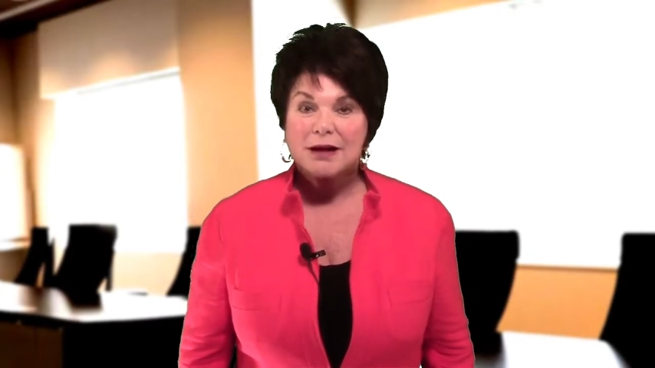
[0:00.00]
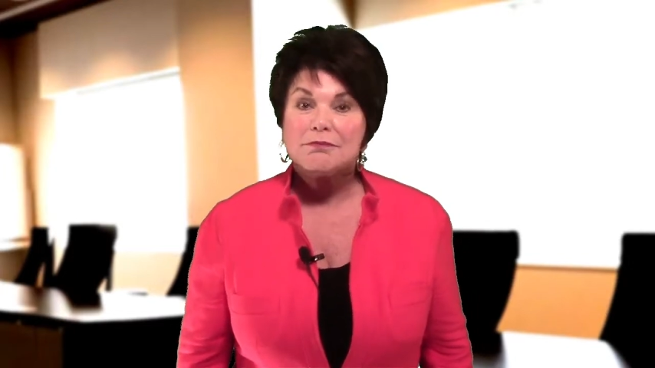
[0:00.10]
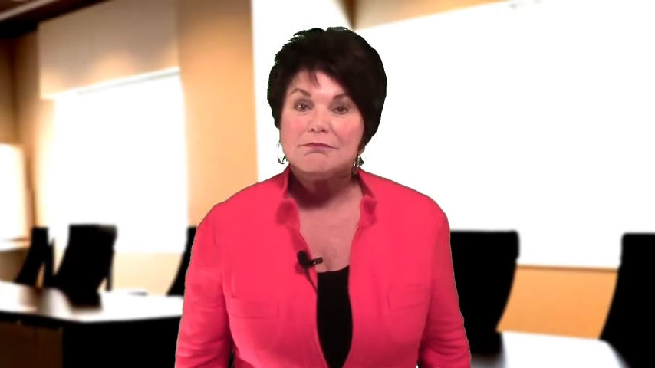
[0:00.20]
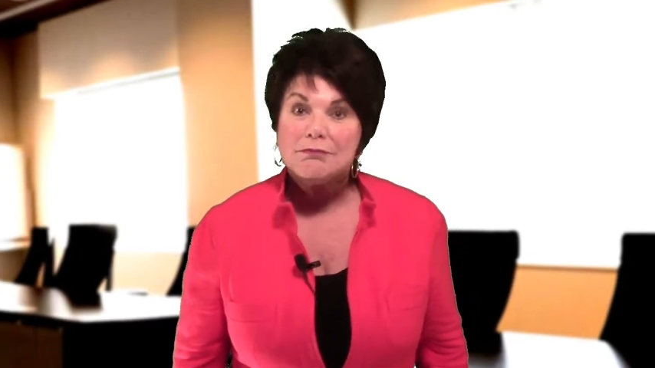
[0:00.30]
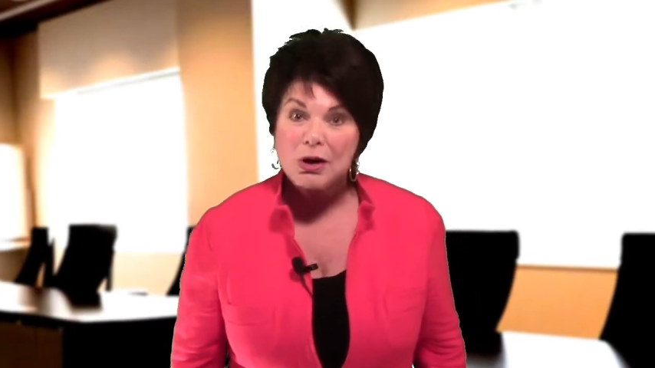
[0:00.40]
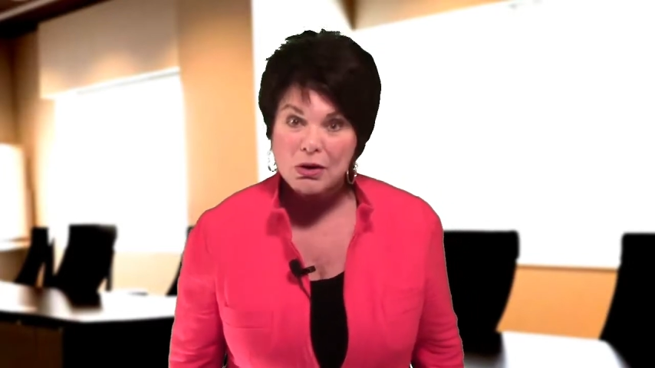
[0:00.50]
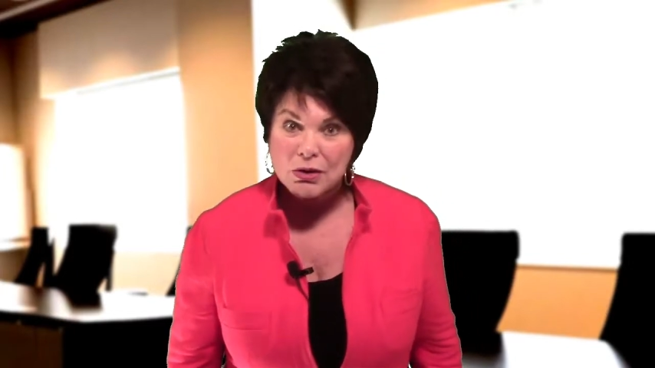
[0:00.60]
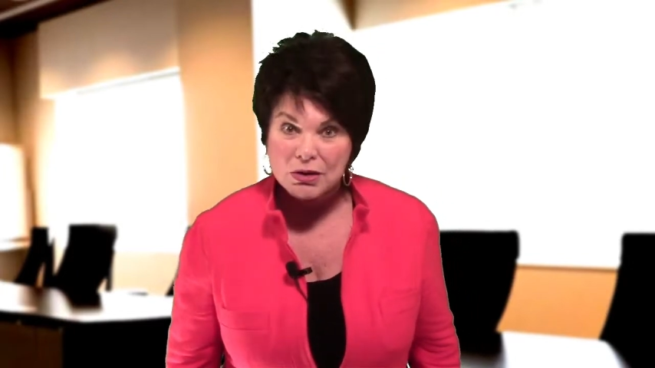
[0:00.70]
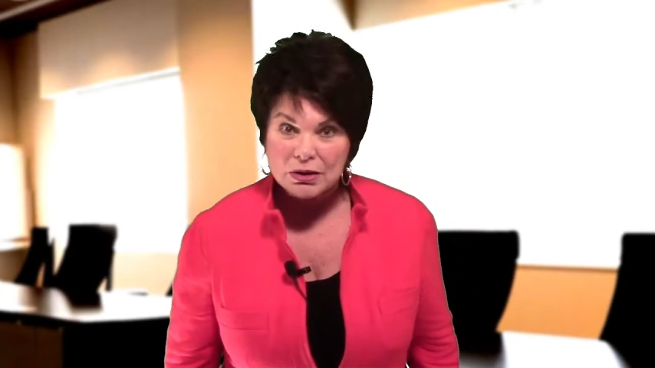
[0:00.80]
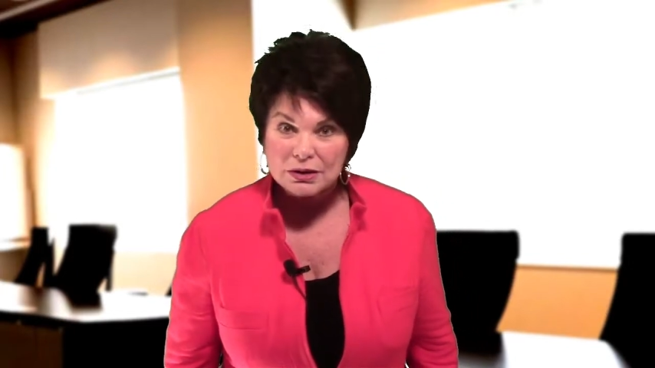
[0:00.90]

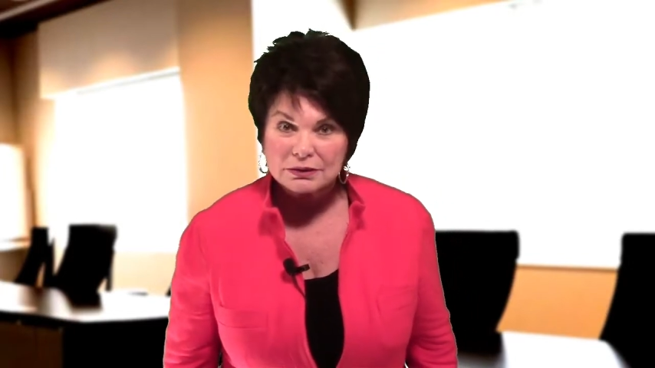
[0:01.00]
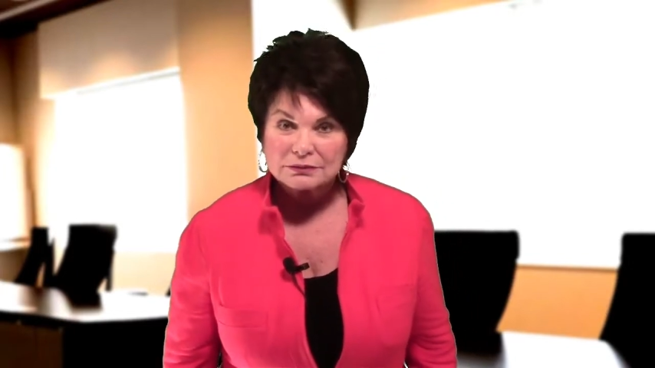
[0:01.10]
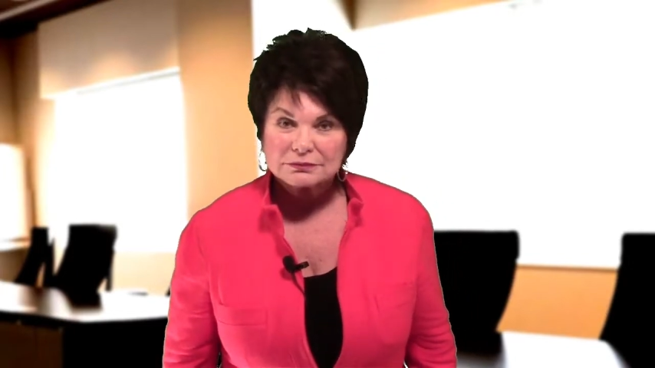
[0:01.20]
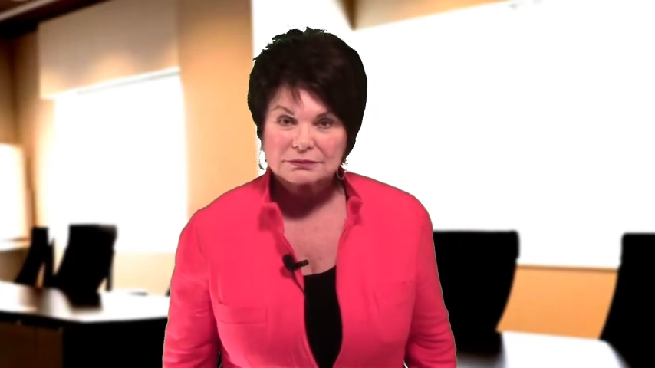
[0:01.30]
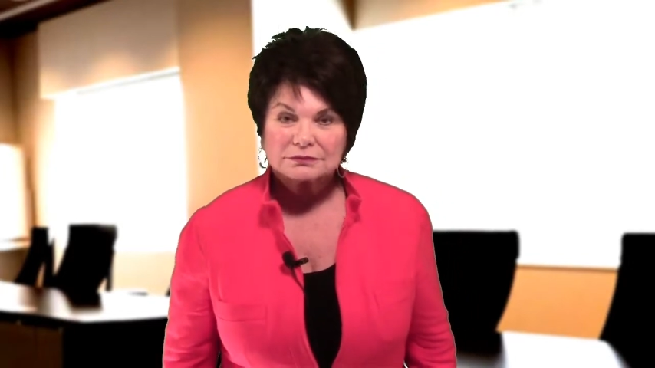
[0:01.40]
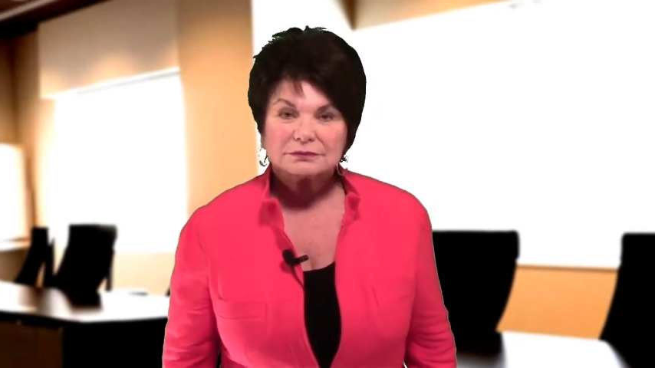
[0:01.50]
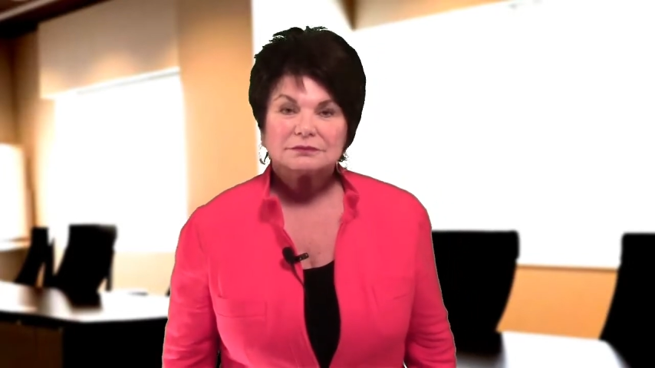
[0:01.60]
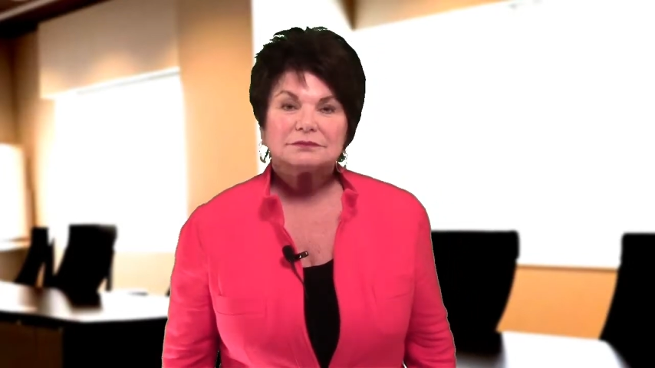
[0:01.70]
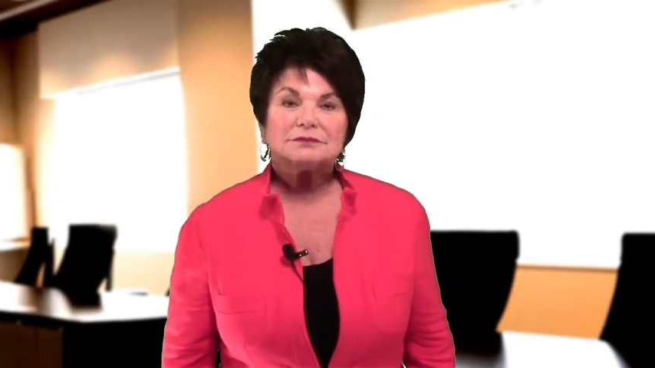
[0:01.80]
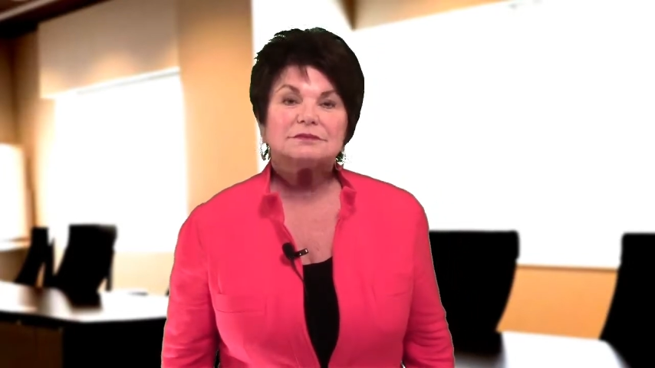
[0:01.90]
more
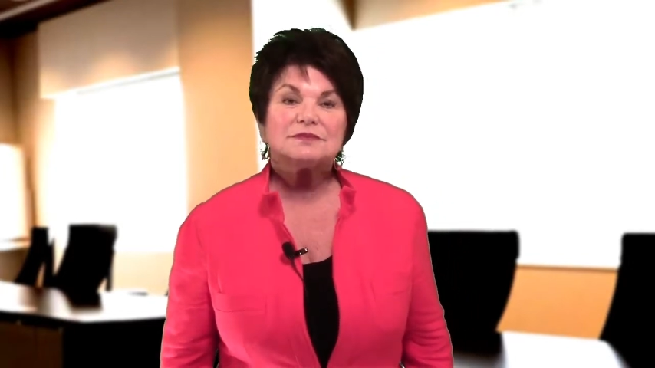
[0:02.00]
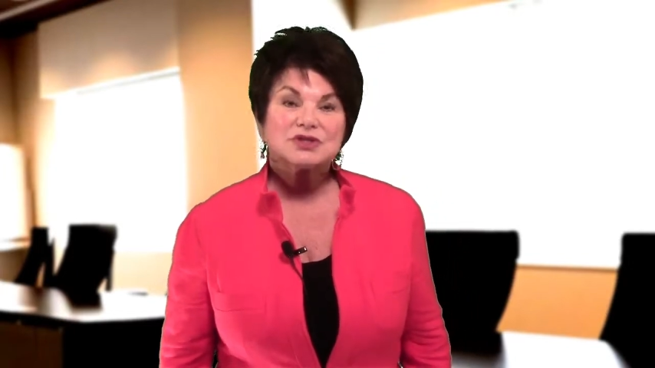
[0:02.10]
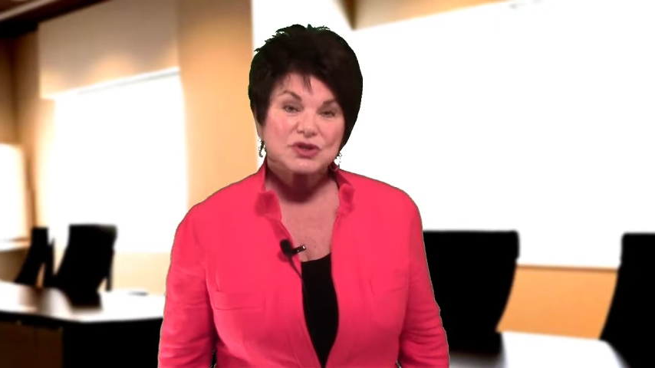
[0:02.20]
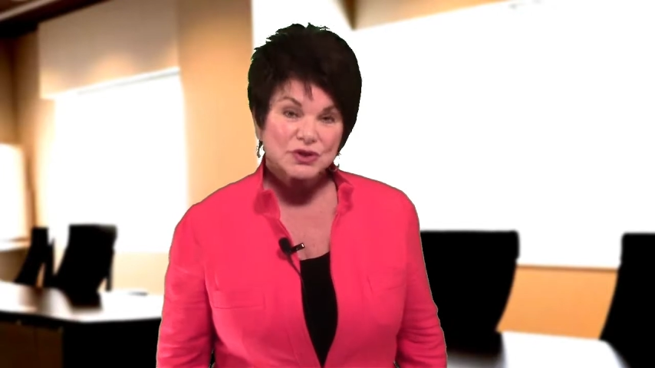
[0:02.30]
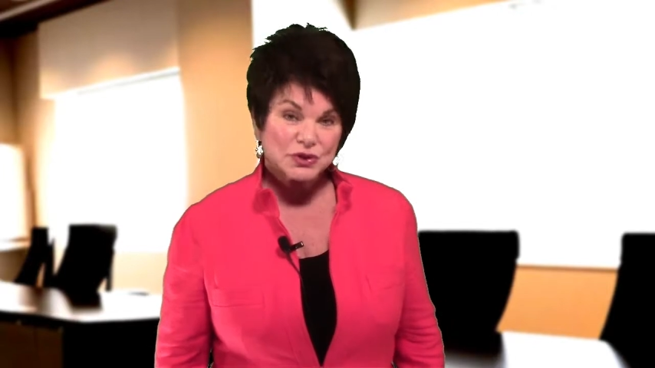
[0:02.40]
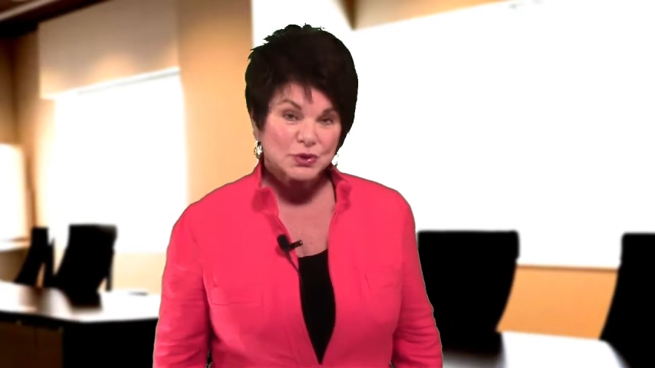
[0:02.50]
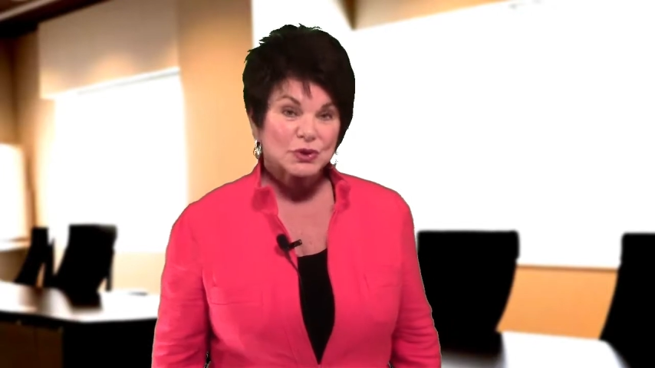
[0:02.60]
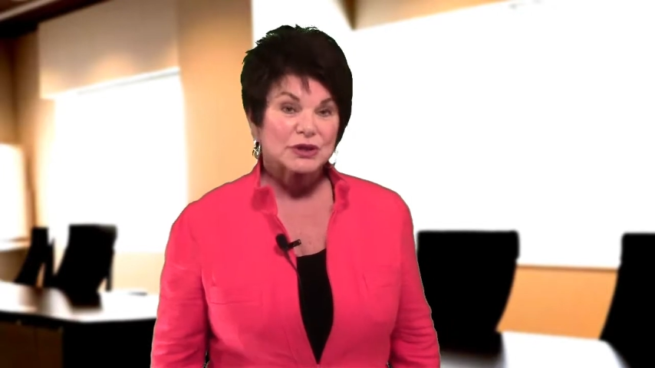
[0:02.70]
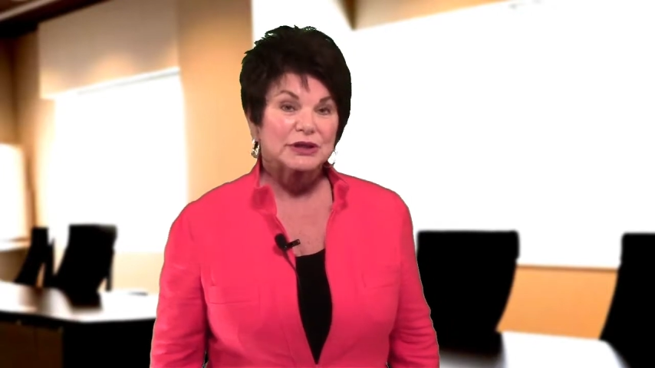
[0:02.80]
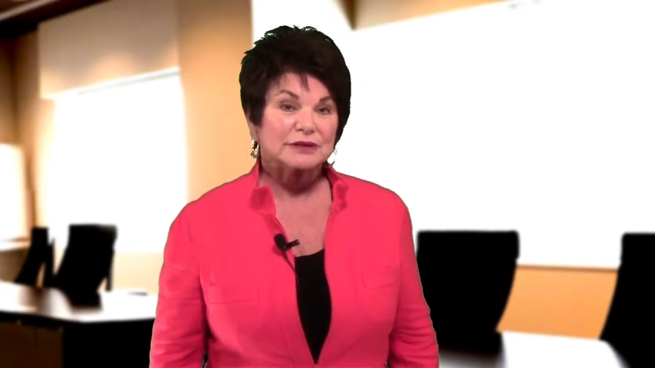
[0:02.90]
to the
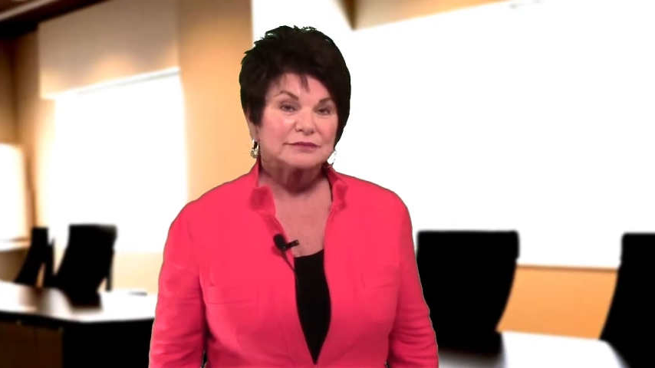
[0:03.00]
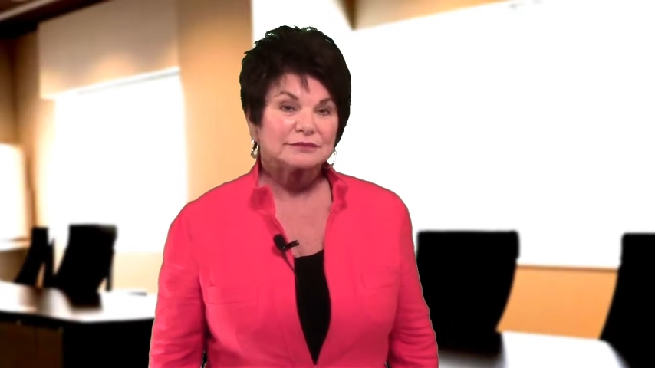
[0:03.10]
story.